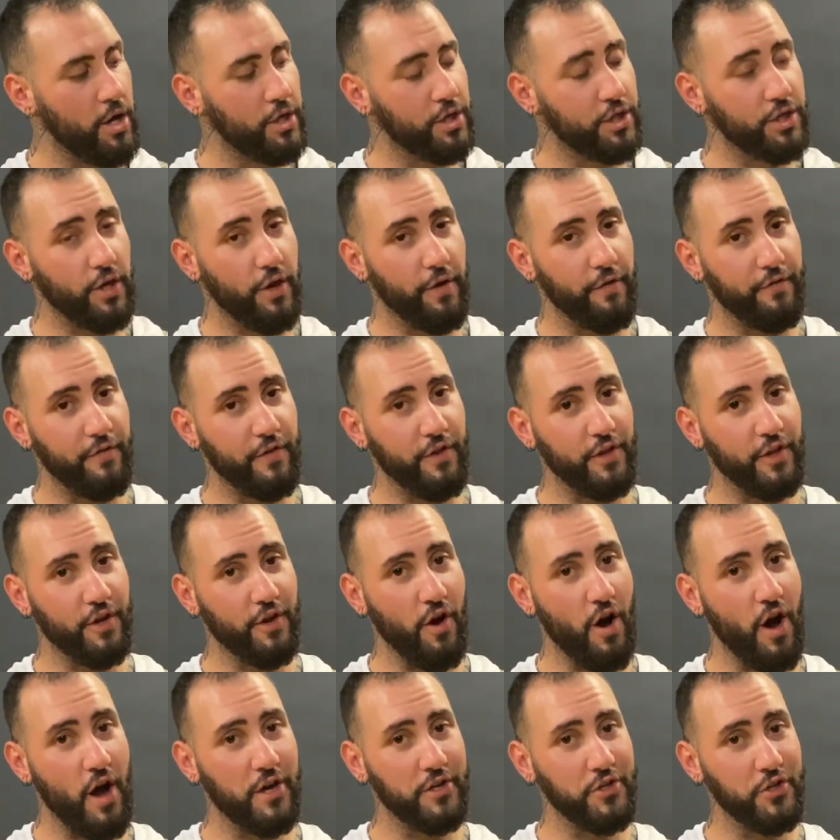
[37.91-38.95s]
So for the
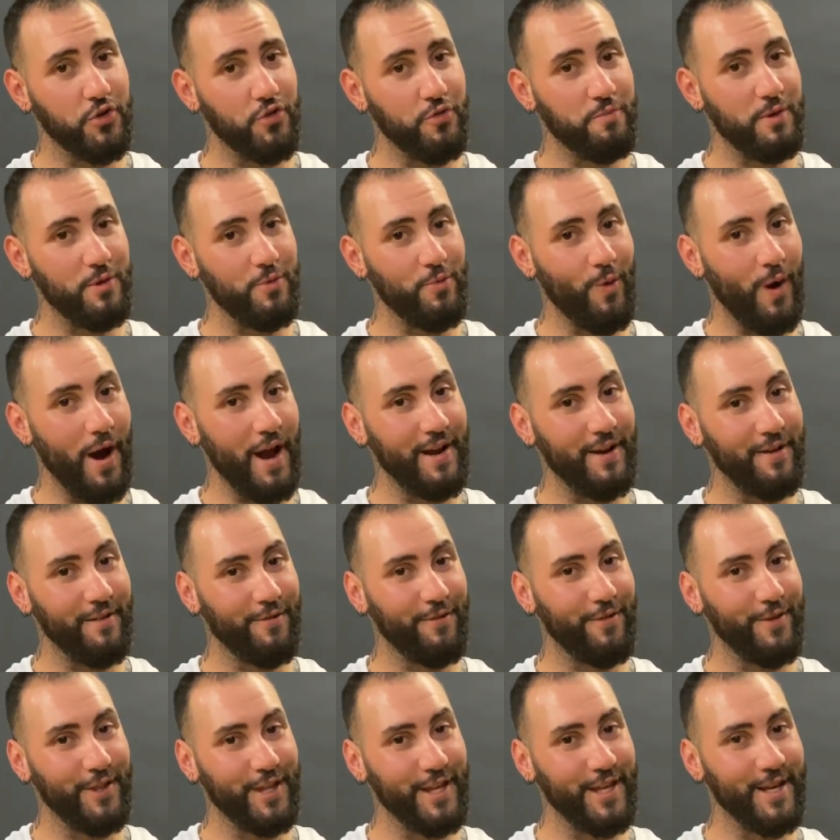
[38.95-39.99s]
guys who have been waiting
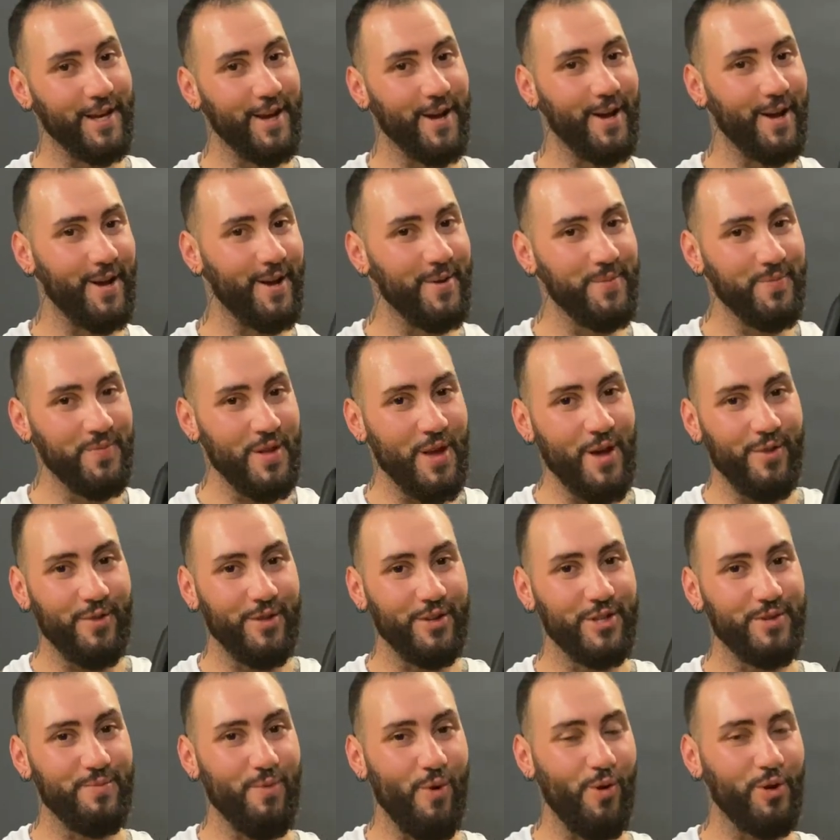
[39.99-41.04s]
for the
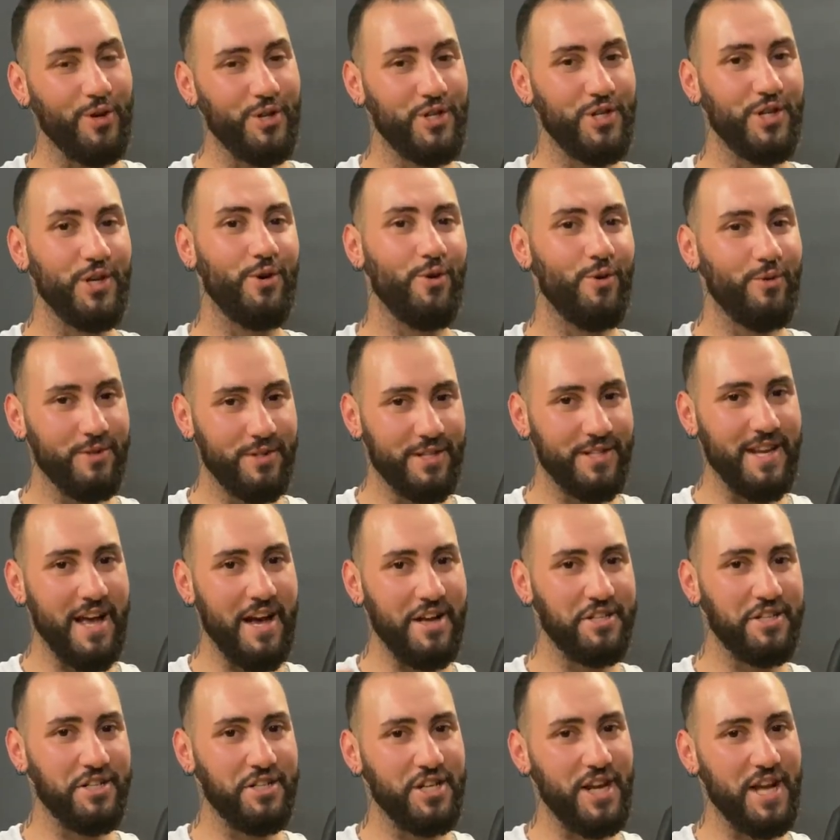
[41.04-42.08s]
smaller shields,
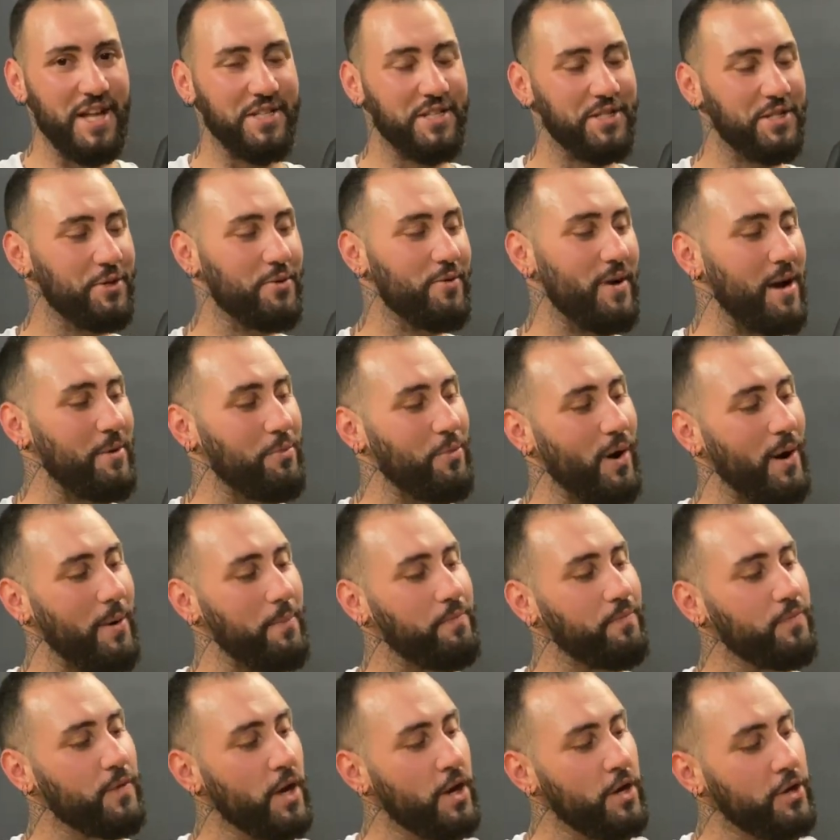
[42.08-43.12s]
now's your chance to grab
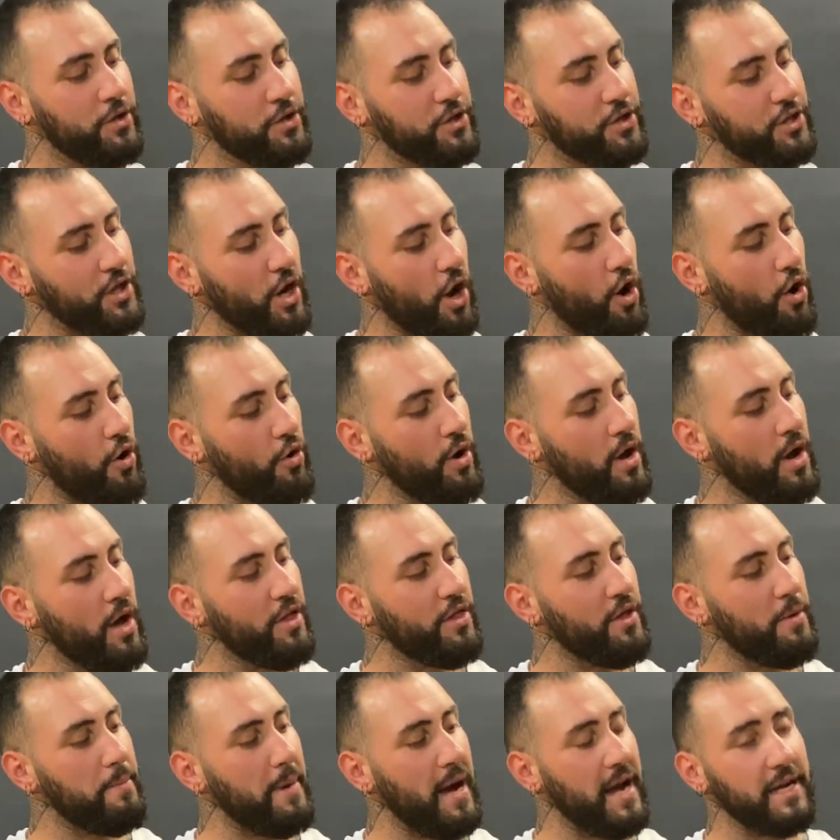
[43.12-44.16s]
one. So
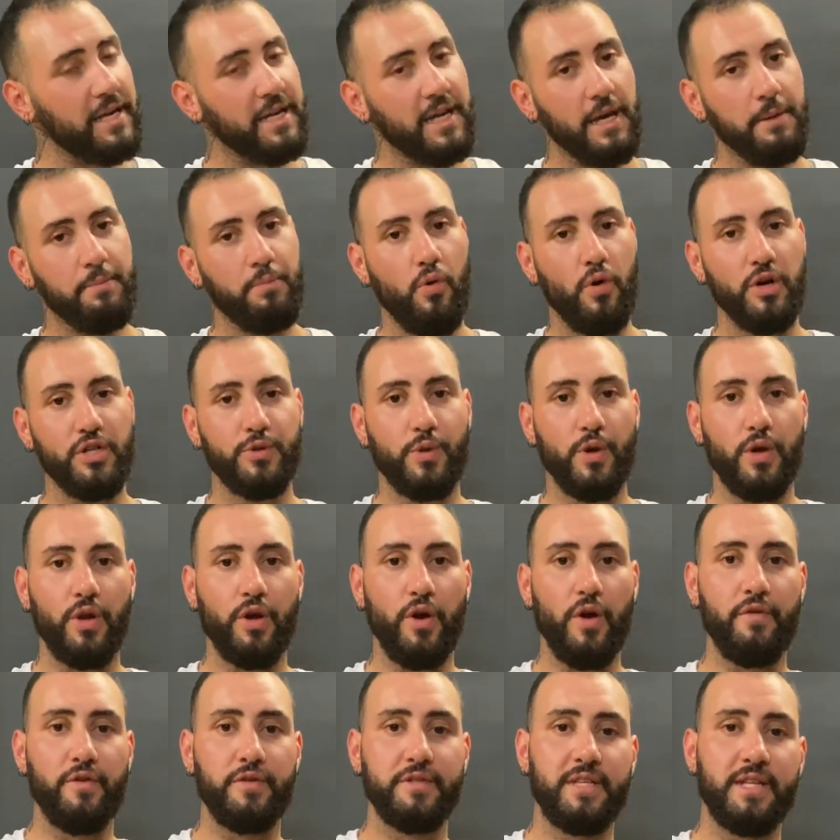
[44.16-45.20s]
the main key points we're going to
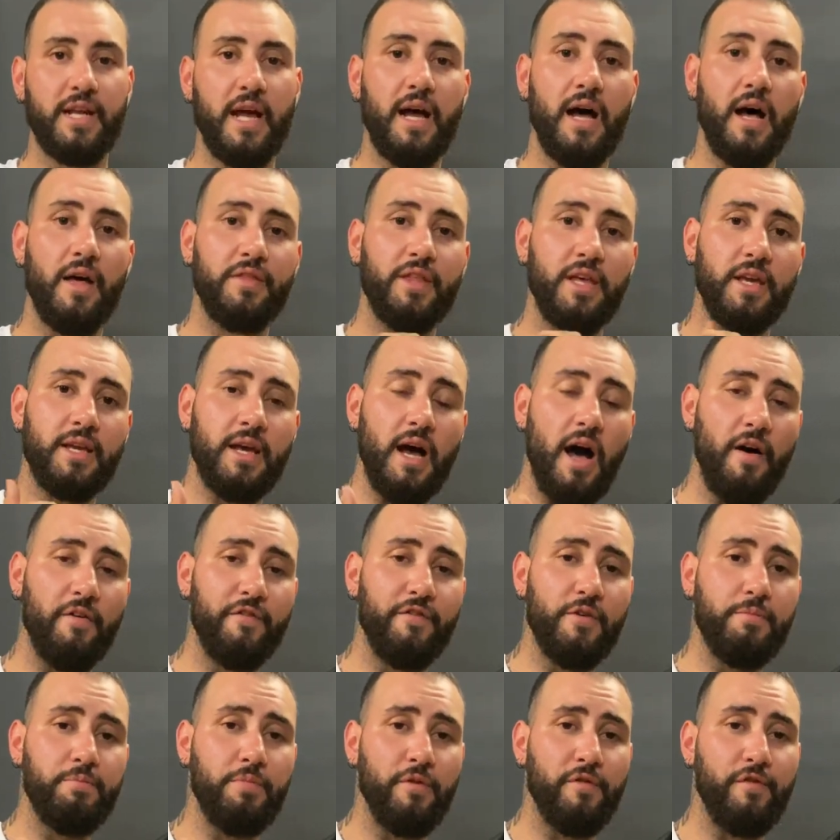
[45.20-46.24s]
go over today are the
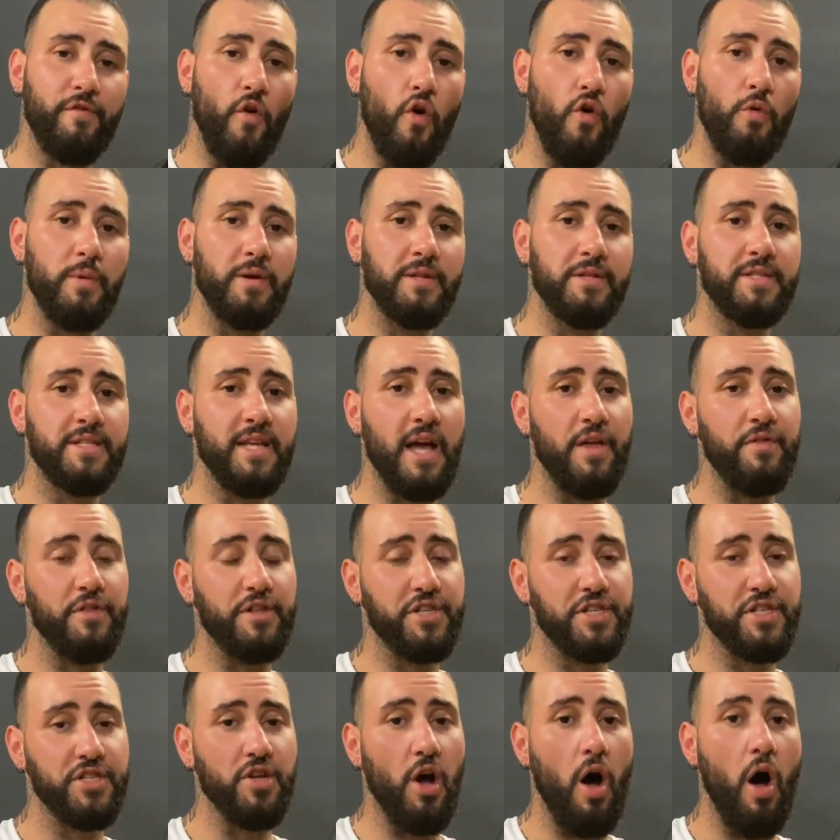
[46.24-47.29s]
comfort, performance, and the
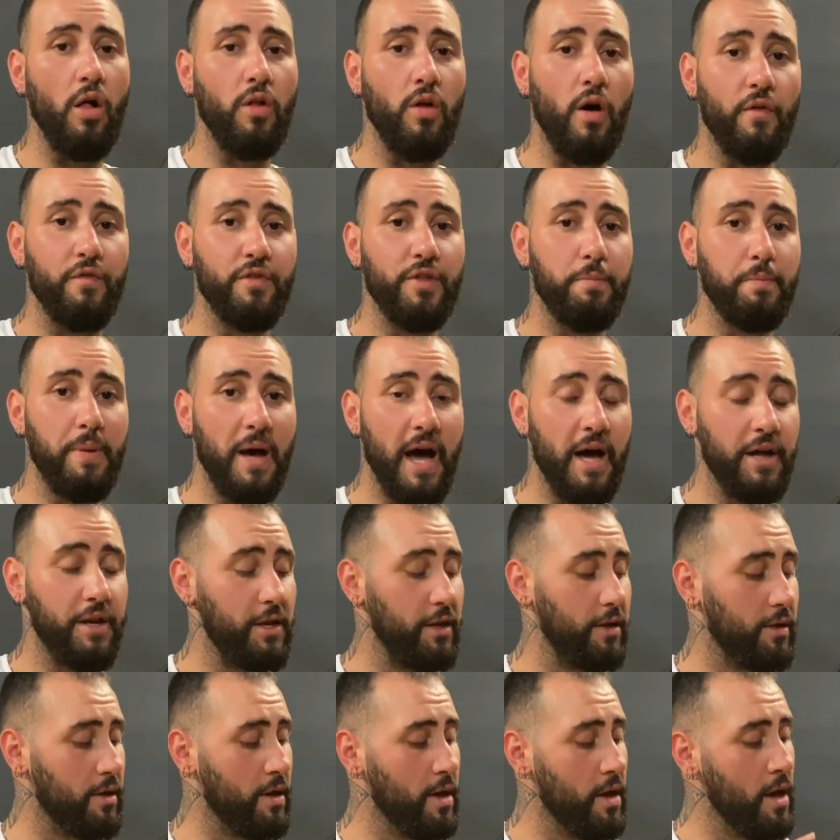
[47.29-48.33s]
style of the
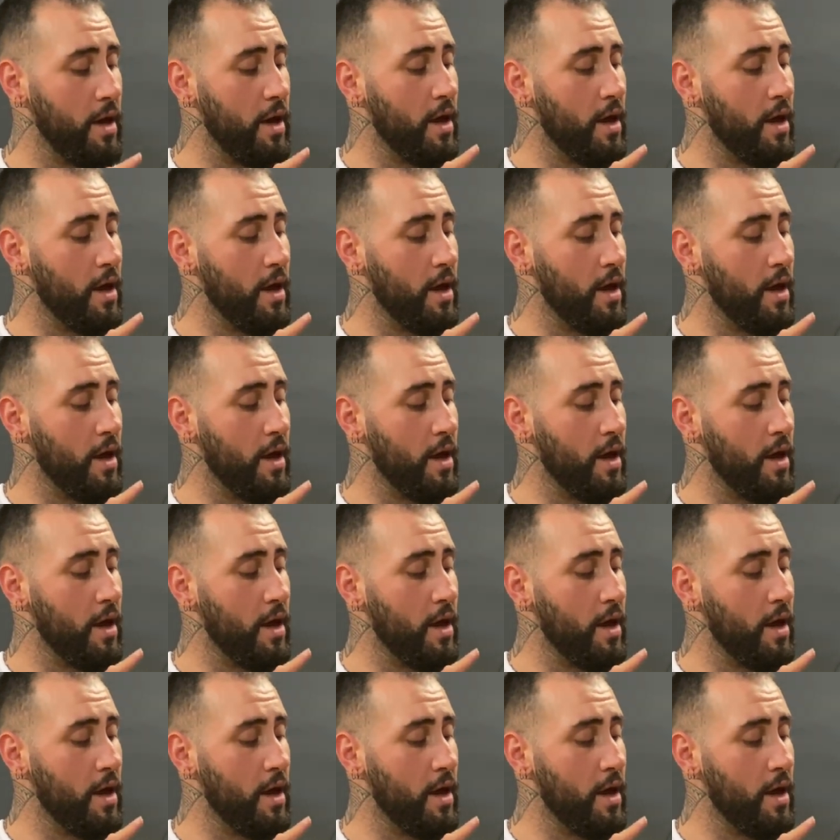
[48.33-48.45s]
padding.